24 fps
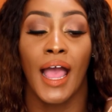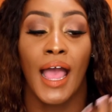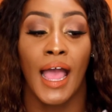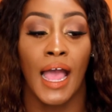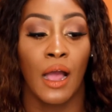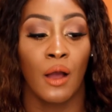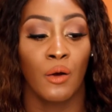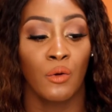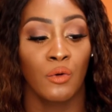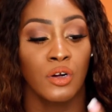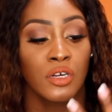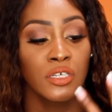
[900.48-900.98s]

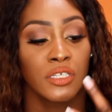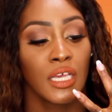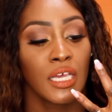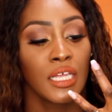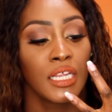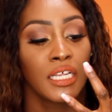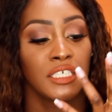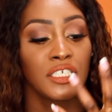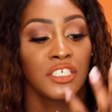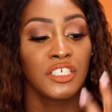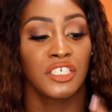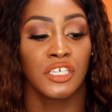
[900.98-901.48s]
hours
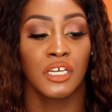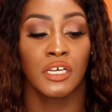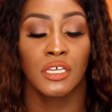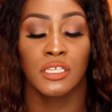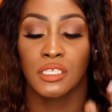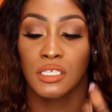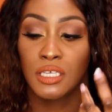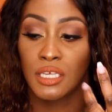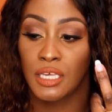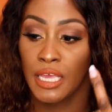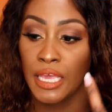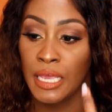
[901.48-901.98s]
and it
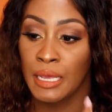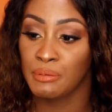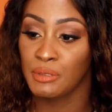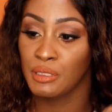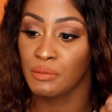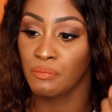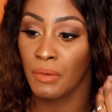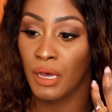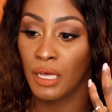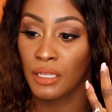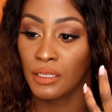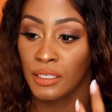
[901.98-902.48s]
just
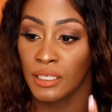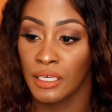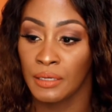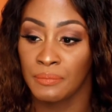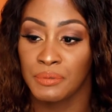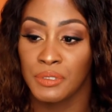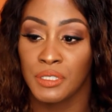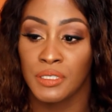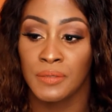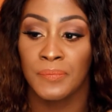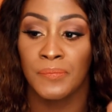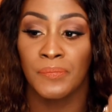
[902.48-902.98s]
keeps my
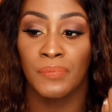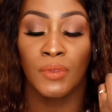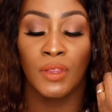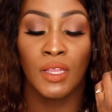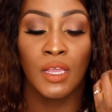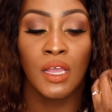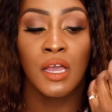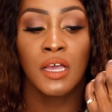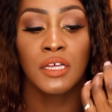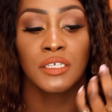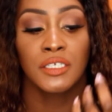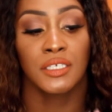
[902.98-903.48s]
lips
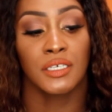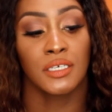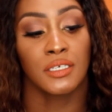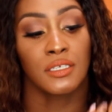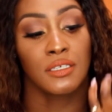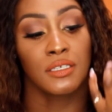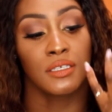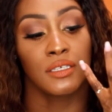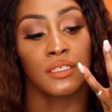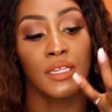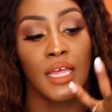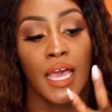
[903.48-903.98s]

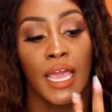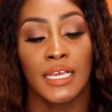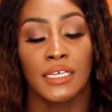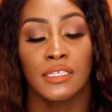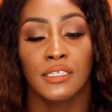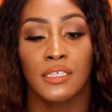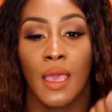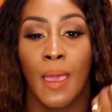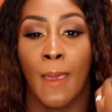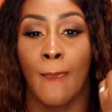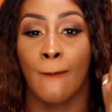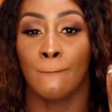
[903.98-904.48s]
just
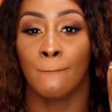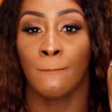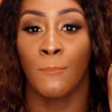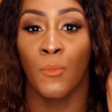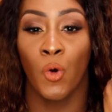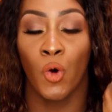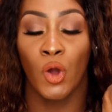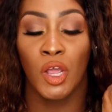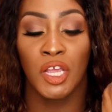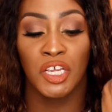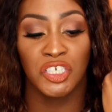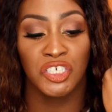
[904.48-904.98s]
nice and
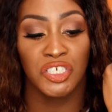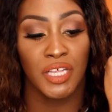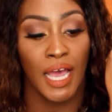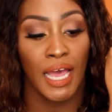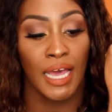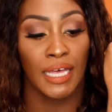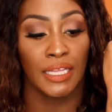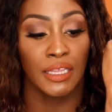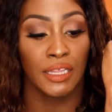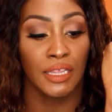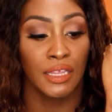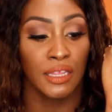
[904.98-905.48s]
moist.
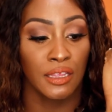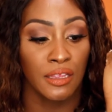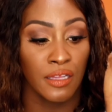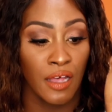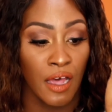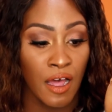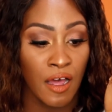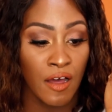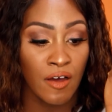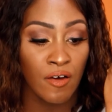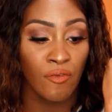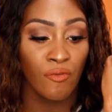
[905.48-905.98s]
I
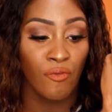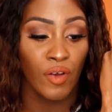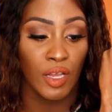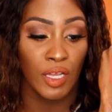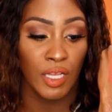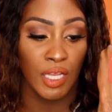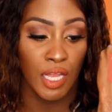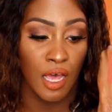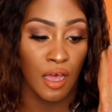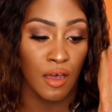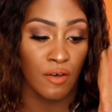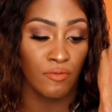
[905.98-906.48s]
love,
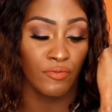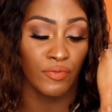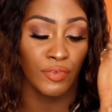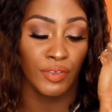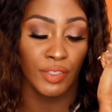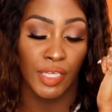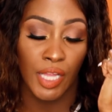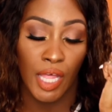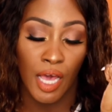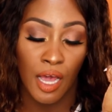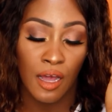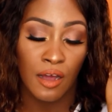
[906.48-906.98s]
love,
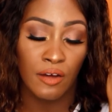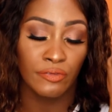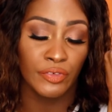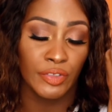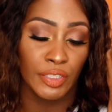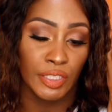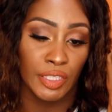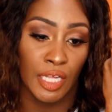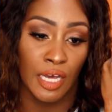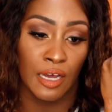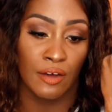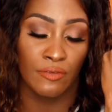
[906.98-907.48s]
love,
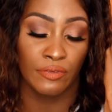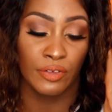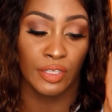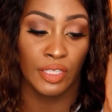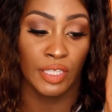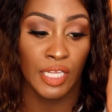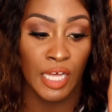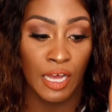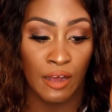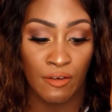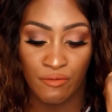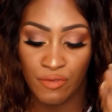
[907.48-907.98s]
love,
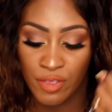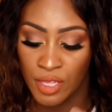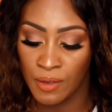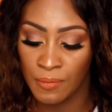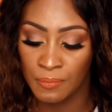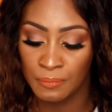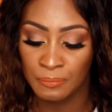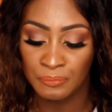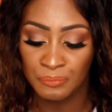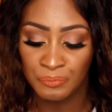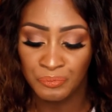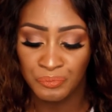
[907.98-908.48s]
love
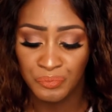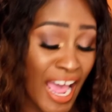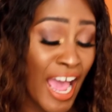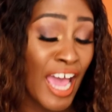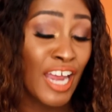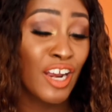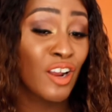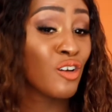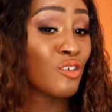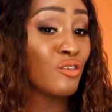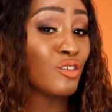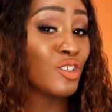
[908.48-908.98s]
them.
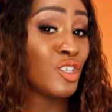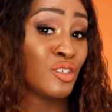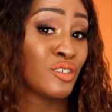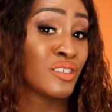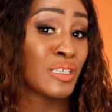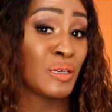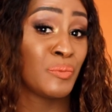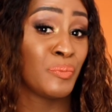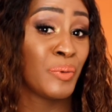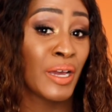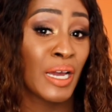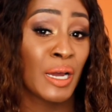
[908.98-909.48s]
I don't
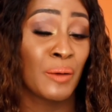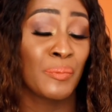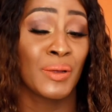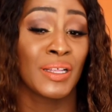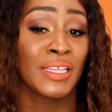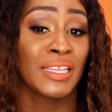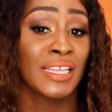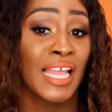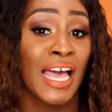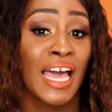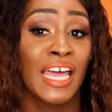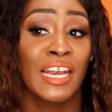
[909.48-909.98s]
usually pick up a
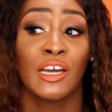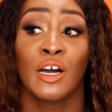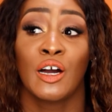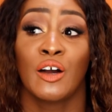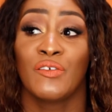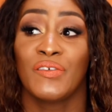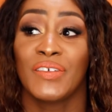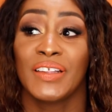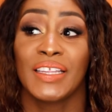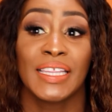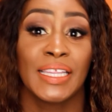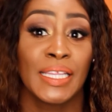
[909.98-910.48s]
lot
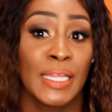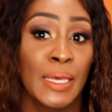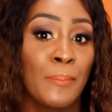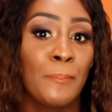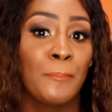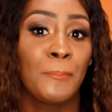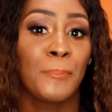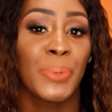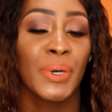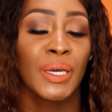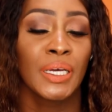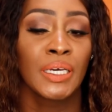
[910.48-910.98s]
of
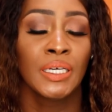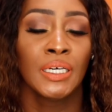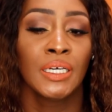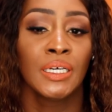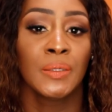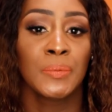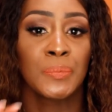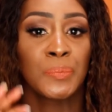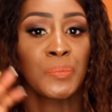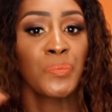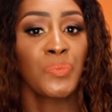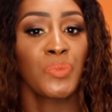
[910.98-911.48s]
lip
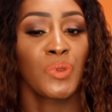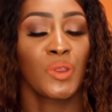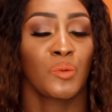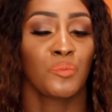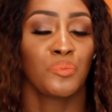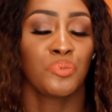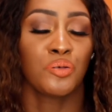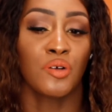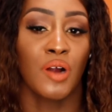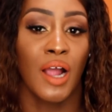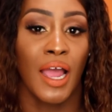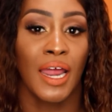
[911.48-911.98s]

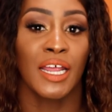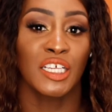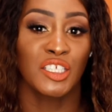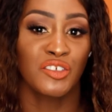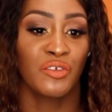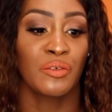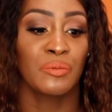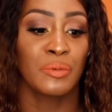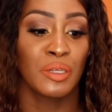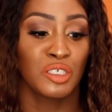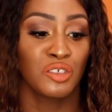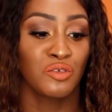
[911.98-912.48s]
products
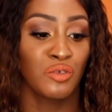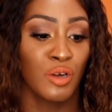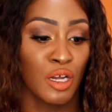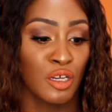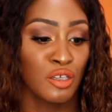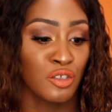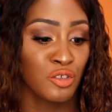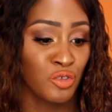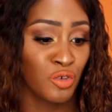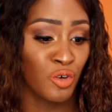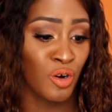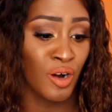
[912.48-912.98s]
from the
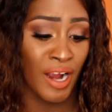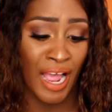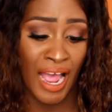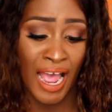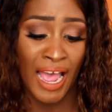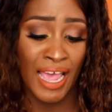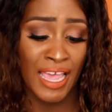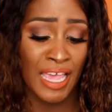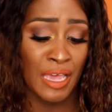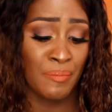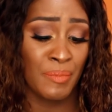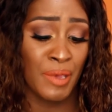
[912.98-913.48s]
drugstore.
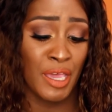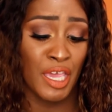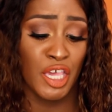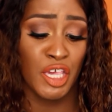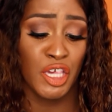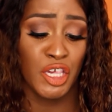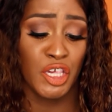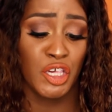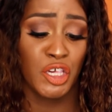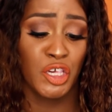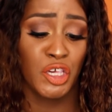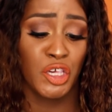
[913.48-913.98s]
I am a
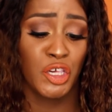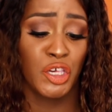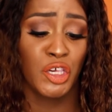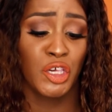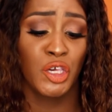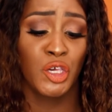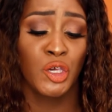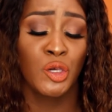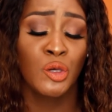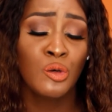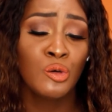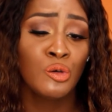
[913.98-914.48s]

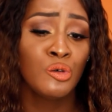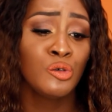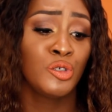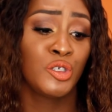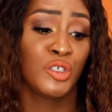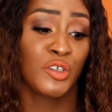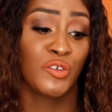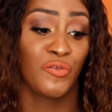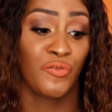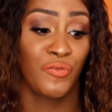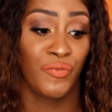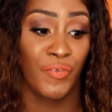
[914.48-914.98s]

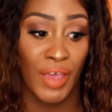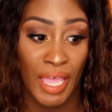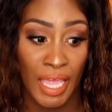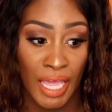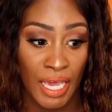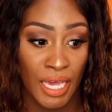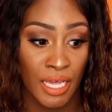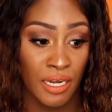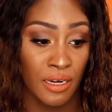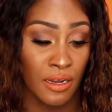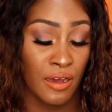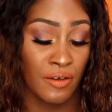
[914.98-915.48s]
huge
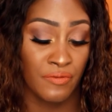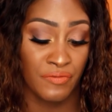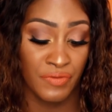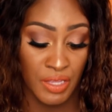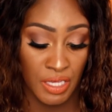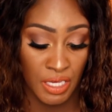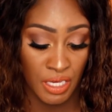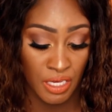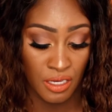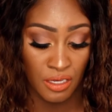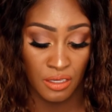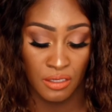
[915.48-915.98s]
fan of
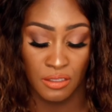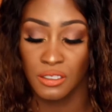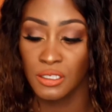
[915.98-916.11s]
these.